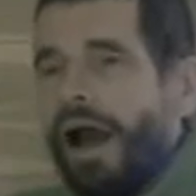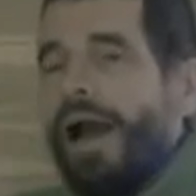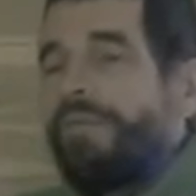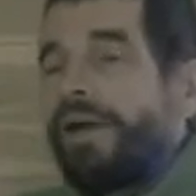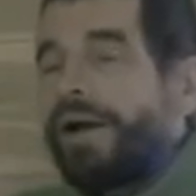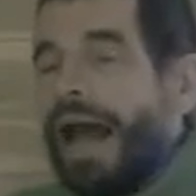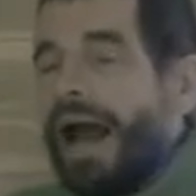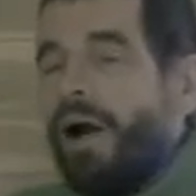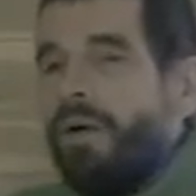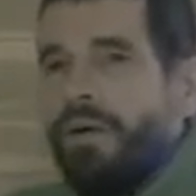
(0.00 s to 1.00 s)
I'm there
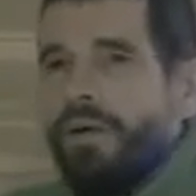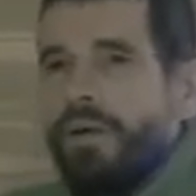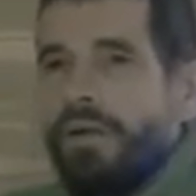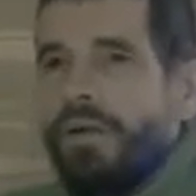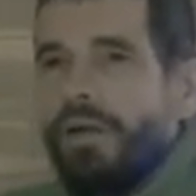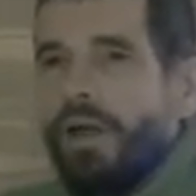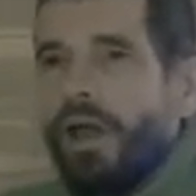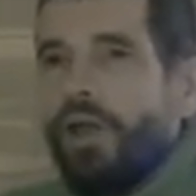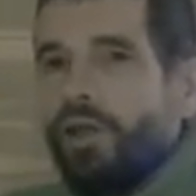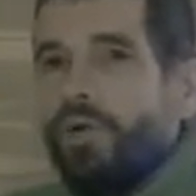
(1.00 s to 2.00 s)
now.
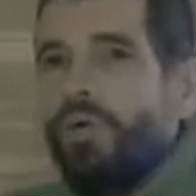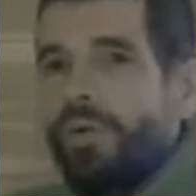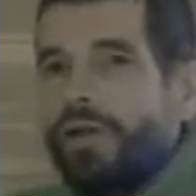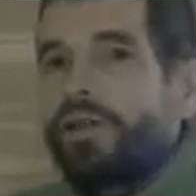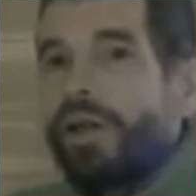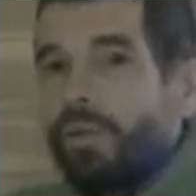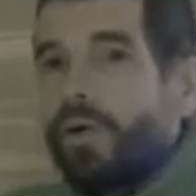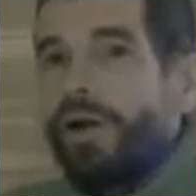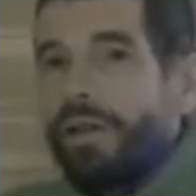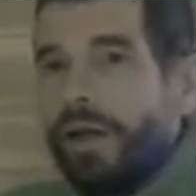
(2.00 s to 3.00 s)
And you originally
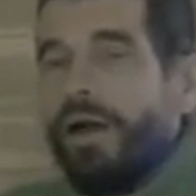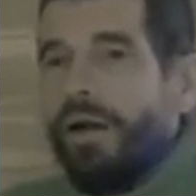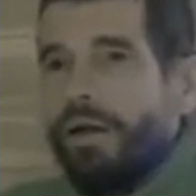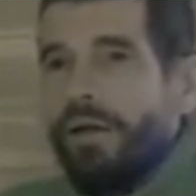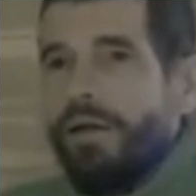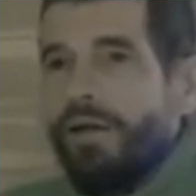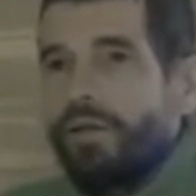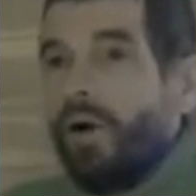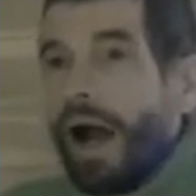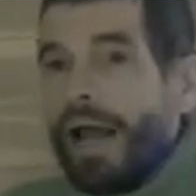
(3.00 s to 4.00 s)
were there.
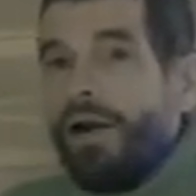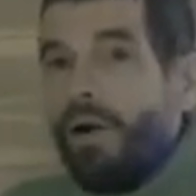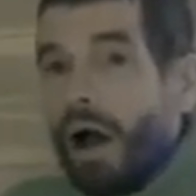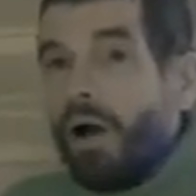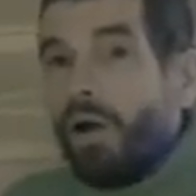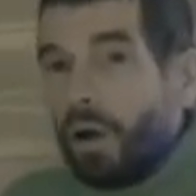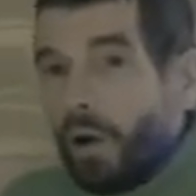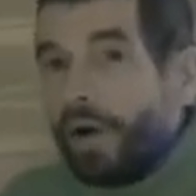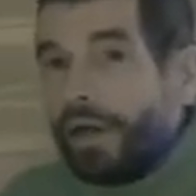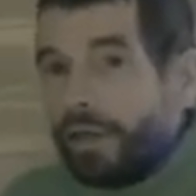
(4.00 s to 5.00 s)
So I know how
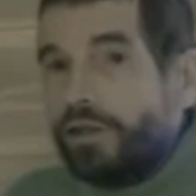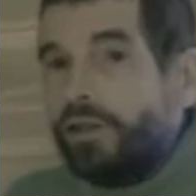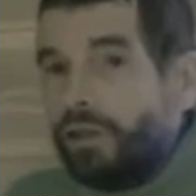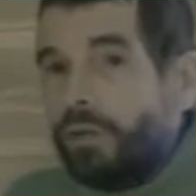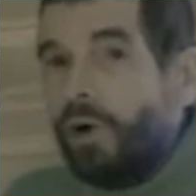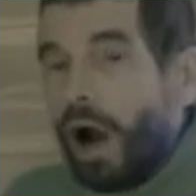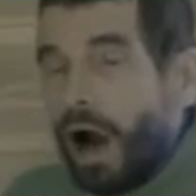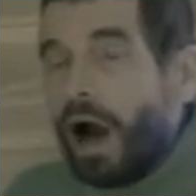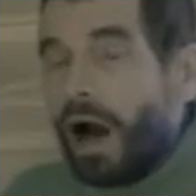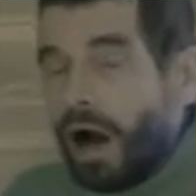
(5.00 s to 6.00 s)
glorious you
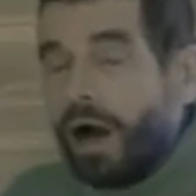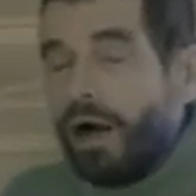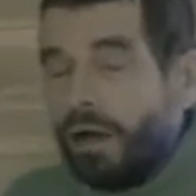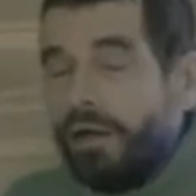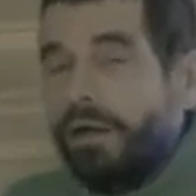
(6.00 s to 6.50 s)
are.